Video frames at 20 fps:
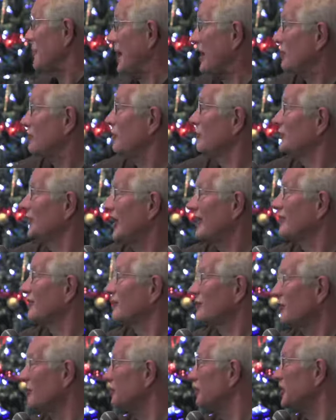of medical,
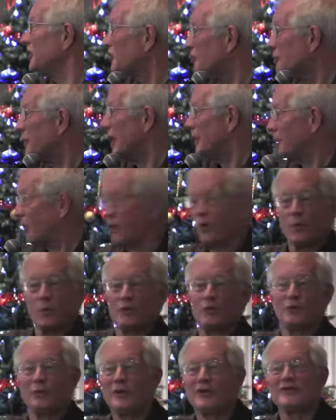technical, legal people who
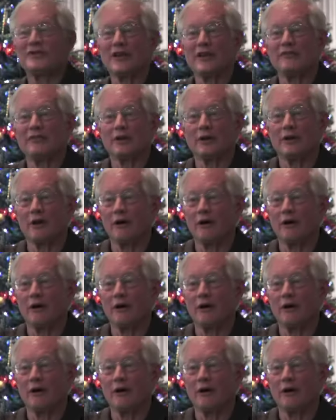were doing safety